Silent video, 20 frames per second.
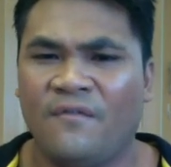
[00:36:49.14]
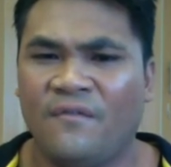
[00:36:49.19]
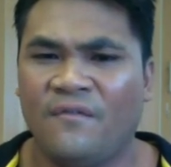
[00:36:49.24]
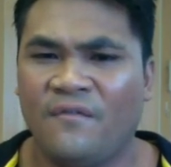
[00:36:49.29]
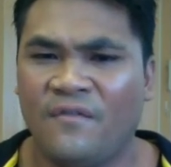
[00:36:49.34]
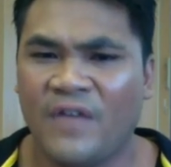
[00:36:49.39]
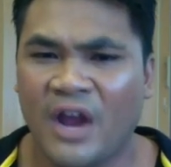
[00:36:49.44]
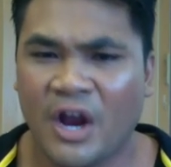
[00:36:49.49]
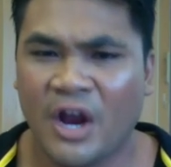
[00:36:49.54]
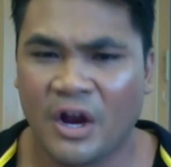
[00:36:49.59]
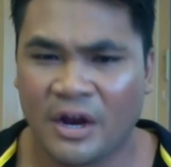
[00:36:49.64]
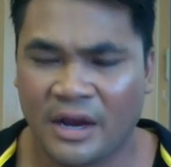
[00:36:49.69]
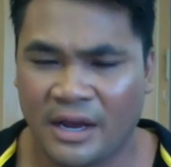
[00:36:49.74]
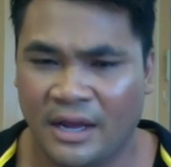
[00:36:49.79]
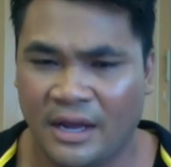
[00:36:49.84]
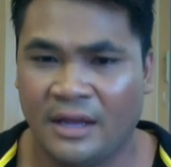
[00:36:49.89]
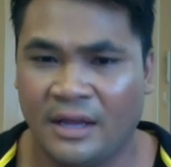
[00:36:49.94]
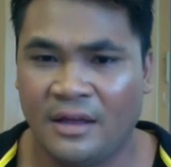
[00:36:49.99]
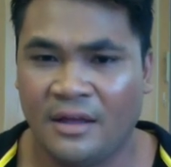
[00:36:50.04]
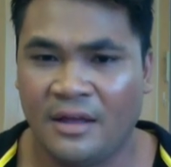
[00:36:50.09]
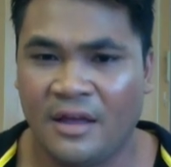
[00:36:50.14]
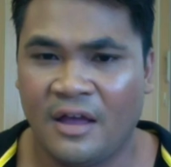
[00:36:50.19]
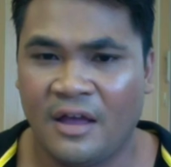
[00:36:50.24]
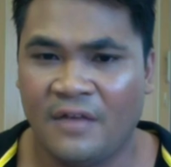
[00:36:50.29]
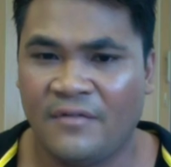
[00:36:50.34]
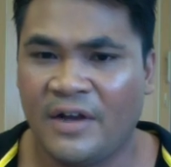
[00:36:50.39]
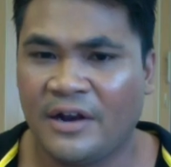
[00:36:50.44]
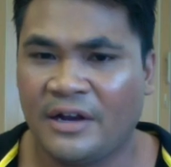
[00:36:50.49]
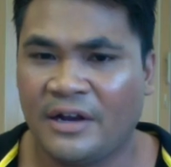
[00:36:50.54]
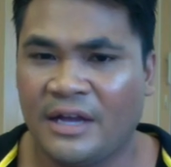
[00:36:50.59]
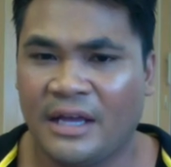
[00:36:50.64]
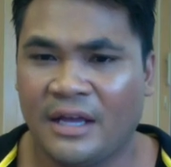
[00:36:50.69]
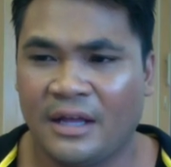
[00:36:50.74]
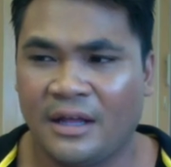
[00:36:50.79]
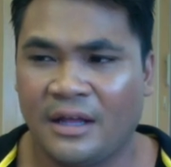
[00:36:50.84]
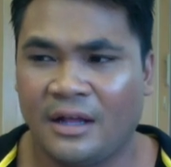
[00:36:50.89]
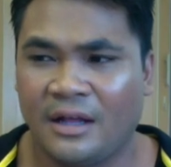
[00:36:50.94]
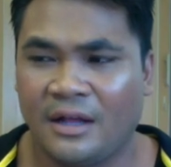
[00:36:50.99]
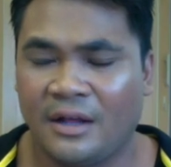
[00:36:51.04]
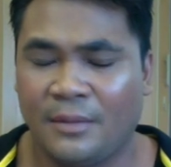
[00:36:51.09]
very, very
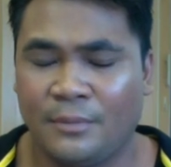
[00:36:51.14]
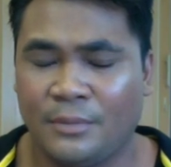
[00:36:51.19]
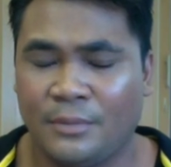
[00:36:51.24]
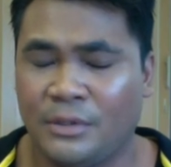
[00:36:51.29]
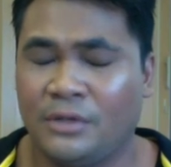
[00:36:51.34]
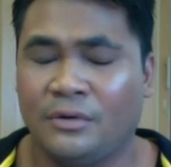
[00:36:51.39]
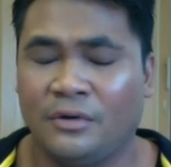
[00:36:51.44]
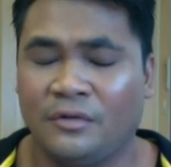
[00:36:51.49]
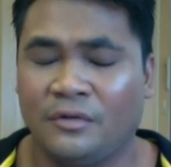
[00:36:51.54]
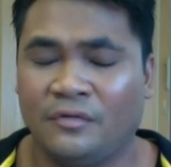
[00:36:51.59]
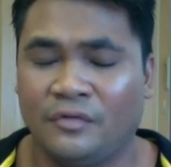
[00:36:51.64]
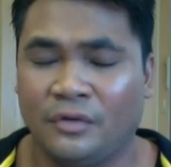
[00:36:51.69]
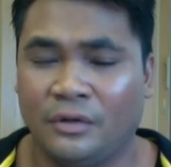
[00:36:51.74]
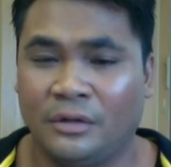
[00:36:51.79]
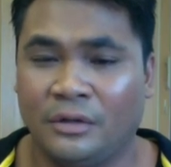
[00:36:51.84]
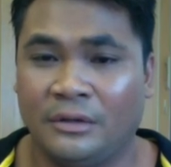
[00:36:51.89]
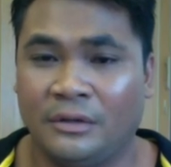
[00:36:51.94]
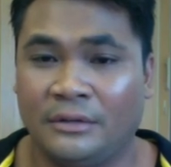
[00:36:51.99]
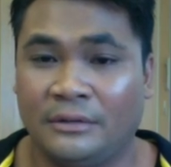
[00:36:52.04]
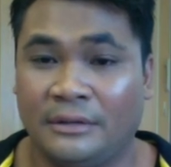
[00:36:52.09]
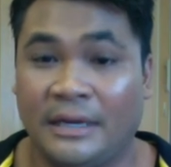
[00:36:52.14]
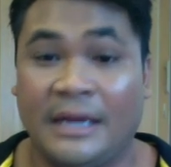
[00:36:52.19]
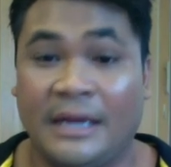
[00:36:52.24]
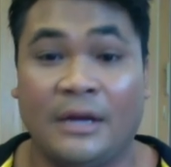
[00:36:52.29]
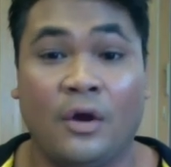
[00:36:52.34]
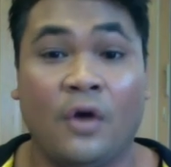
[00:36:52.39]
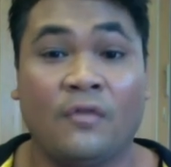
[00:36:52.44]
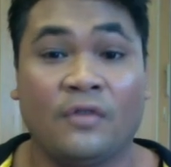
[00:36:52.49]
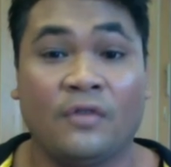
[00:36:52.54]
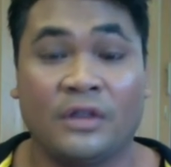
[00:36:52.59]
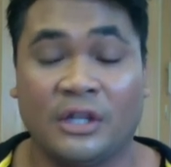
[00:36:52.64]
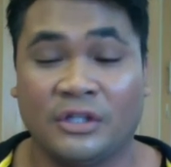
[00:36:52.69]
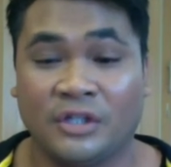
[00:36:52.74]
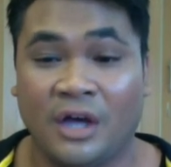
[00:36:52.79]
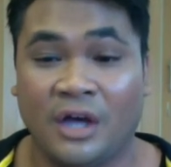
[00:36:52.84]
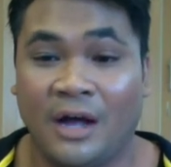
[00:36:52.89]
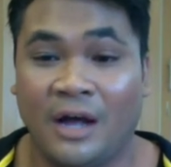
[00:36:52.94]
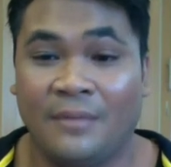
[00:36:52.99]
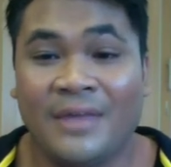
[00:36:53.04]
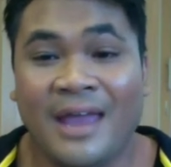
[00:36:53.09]
beautiful and over the
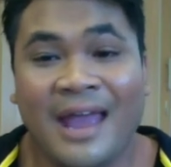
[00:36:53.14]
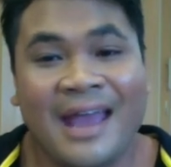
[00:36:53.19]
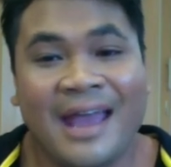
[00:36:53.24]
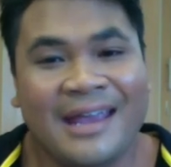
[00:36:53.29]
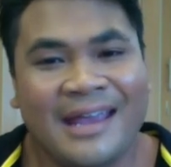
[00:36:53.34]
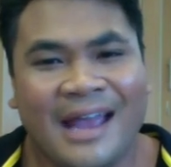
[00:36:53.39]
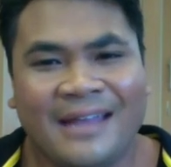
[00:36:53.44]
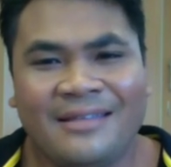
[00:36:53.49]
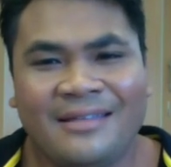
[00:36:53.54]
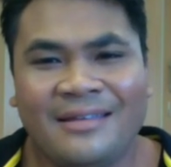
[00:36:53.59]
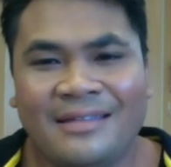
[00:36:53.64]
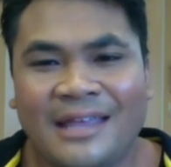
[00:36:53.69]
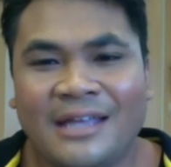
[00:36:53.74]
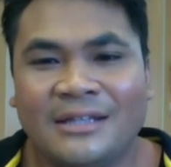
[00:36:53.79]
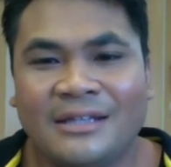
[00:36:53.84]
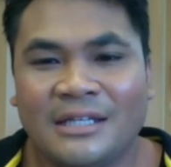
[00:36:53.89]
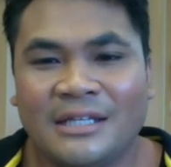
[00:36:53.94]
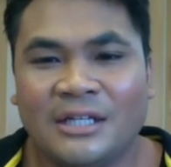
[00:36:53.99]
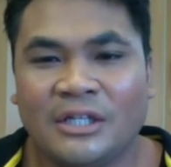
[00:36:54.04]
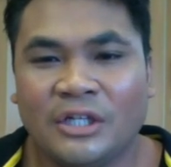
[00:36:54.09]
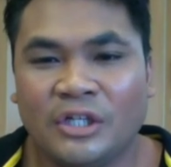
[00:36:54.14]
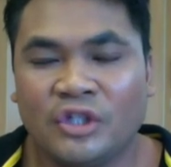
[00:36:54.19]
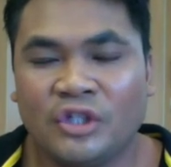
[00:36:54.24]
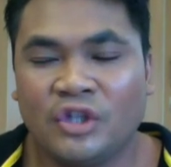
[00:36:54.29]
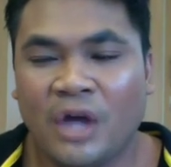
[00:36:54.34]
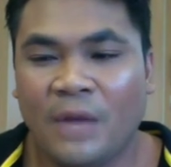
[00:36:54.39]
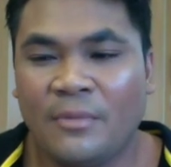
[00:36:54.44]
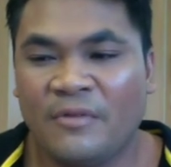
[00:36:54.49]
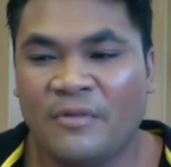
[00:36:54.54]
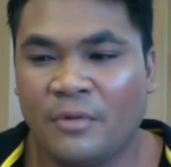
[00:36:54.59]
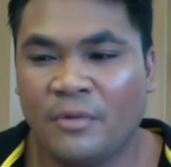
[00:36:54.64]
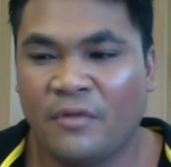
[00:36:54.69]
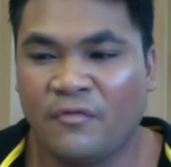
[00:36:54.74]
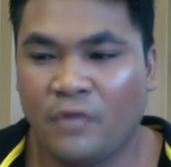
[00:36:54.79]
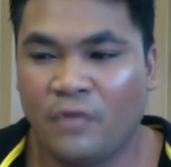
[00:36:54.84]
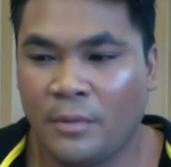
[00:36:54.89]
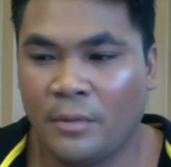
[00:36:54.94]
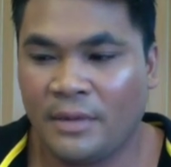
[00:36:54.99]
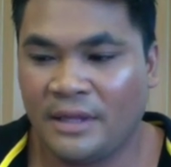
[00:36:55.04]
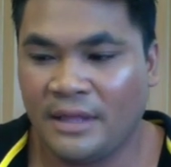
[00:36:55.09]
top. Yeah, I think they did a good job of
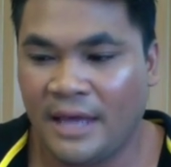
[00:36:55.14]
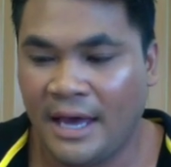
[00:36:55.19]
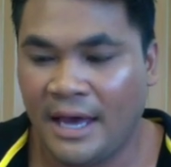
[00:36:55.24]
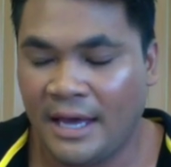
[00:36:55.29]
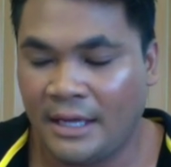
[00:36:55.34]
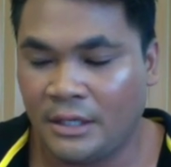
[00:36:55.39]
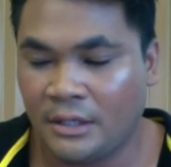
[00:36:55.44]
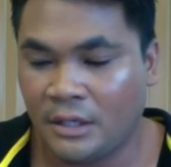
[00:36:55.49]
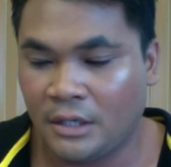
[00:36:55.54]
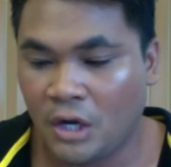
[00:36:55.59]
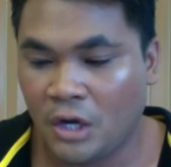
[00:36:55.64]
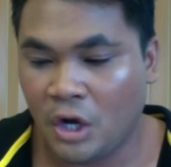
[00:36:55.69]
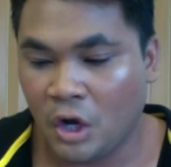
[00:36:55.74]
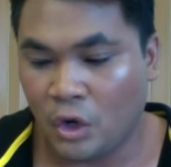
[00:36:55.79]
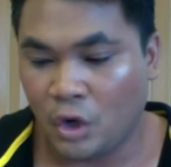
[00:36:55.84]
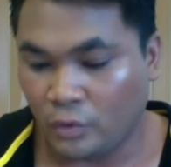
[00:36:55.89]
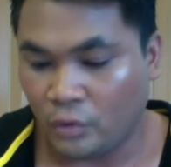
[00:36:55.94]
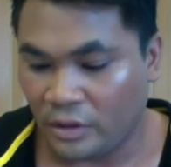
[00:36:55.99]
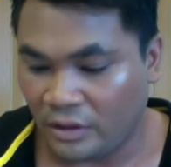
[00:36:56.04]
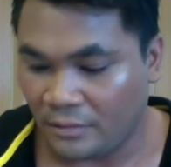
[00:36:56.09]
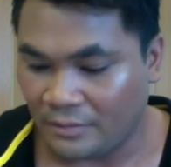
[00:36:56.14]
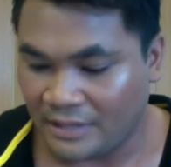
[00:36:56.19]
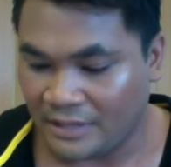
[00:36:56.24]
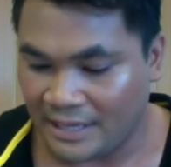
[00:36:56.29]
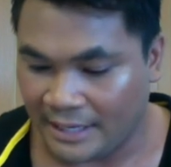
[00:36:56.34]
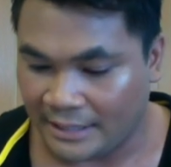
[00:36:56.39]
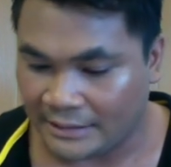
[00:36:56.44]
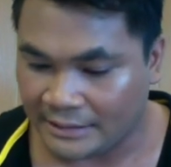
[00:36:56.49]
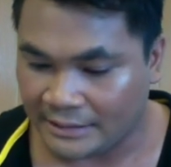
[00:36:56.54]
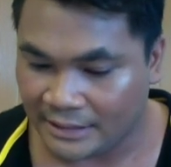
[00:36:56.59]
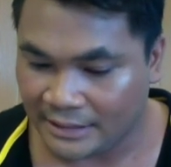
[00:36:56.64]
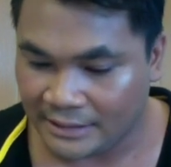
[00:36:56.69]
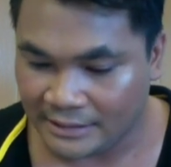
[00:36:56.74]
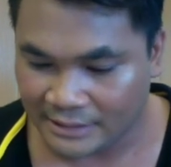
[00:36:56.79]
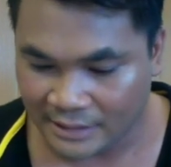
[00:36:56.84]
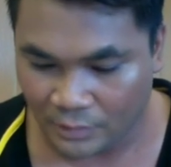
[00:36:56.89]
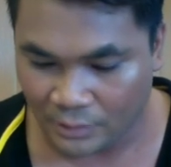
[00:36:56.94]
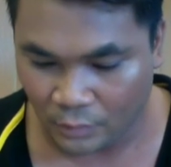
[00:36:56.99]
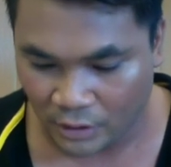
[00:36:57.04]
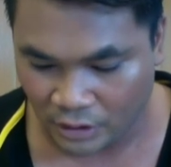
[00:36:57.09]
performing that rhythm dance. Let's
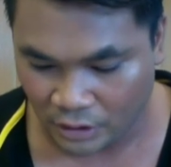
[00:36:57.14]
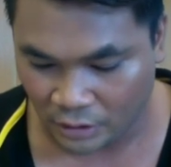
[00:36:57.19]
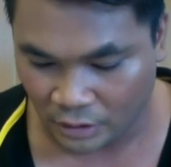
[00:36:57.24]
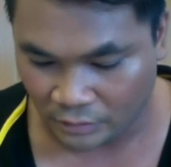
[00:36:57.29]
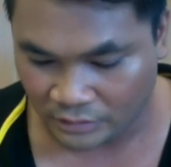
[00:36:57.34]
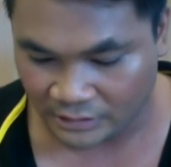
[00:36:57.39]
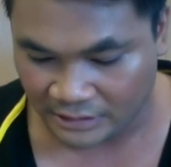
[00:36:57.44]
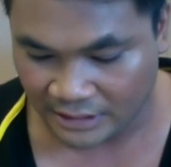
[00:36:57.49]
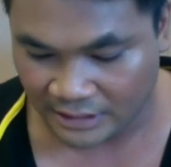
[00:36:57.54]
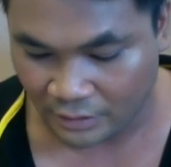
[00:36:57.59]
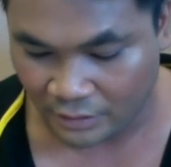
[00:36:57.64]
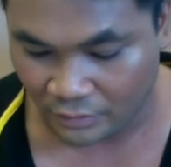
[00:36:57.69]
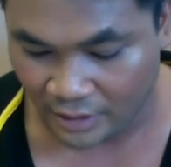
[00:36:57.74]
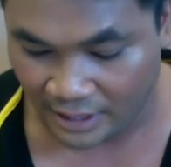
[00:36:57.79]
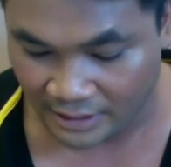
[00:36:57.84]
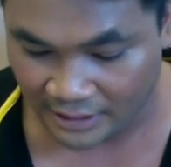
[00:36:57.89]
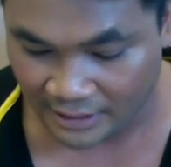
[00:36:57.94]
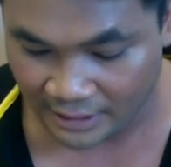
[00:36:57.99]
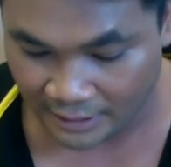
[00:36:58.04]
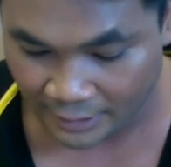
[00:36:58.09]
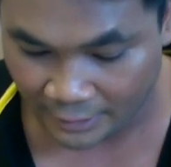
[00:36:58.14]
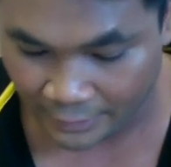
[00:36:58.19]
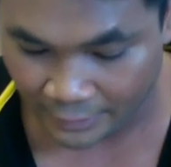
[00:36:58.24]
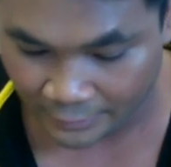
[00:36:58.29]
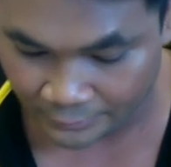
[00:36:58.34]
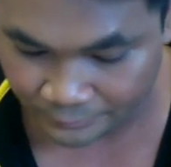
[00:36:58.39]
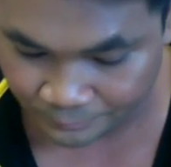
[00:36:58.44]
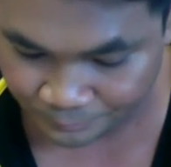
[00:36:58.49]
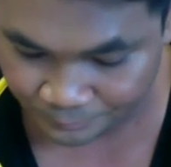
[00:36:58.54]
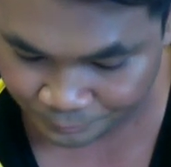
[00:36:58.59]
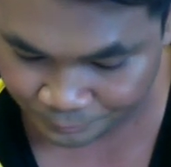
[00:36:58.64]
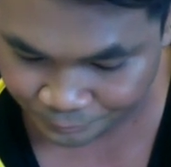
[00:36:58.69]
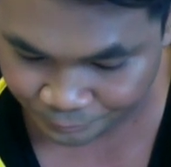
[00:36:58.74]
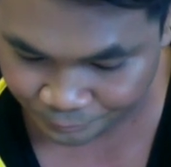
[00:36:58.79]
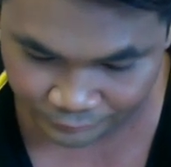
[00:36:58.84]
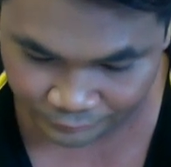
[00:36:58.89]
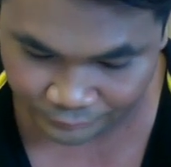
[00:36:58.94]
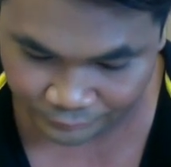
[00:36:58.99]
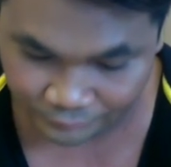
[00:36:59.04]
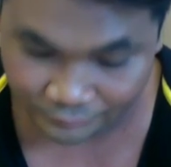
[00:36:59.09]
see what notes did I write here.
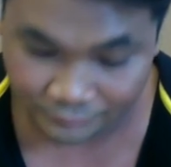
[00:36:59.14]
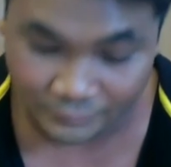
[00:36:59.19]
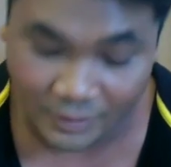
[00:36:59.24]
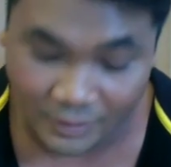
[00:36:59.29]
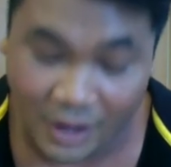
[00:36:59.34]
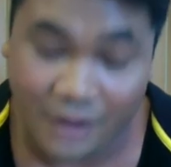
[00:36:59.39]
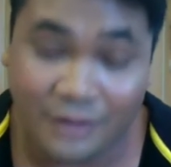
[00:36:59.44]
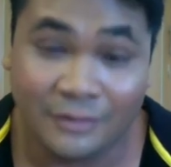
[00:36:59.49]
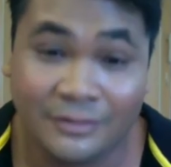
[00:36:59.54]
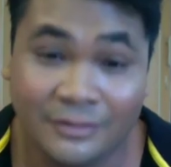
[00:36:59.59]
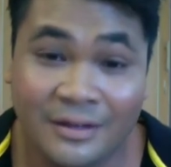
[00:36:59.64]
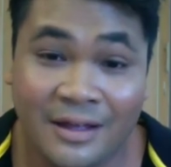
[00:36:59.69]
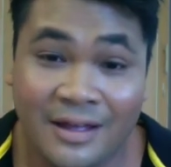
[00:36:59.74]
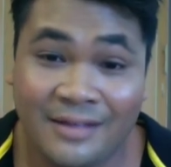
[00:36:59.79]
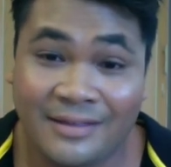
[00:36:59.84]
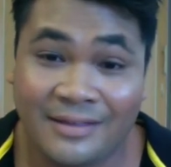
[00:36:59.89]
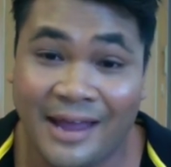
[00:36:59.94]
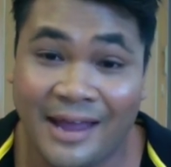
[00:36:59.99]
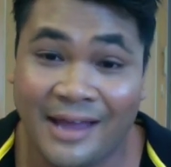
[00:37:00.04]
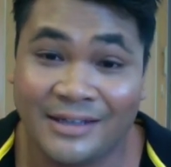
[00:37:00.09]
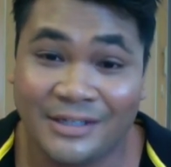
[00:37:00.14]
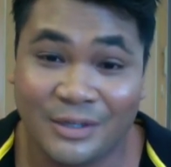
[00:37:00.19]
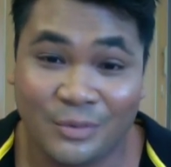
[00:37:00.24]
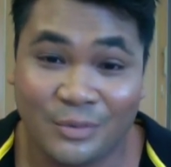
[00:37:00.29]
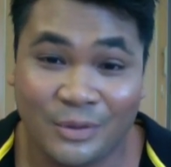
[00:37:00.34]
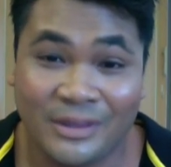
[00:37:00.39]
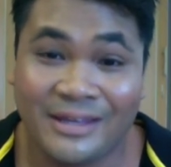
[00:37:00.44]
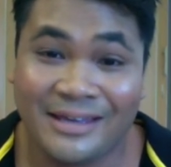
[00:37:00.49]
Oh, they ended with a